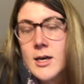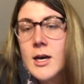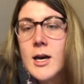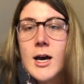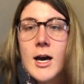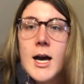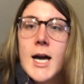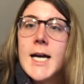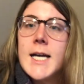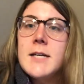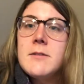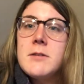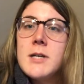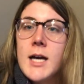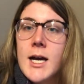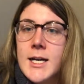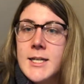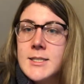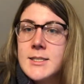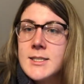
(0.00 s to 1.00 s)
I
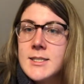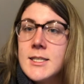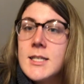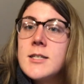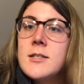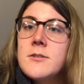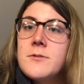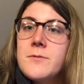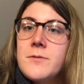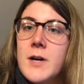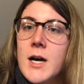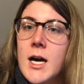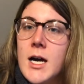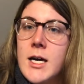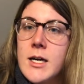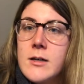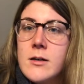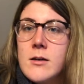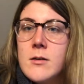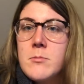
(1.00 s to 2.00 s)

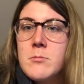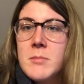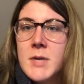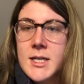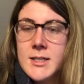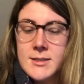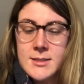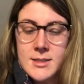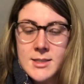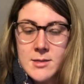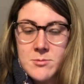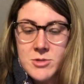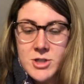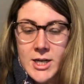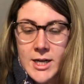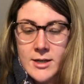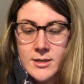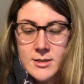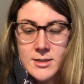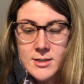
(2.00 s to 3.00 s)
identify my
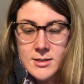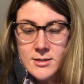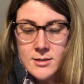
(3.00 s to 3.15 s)
subject.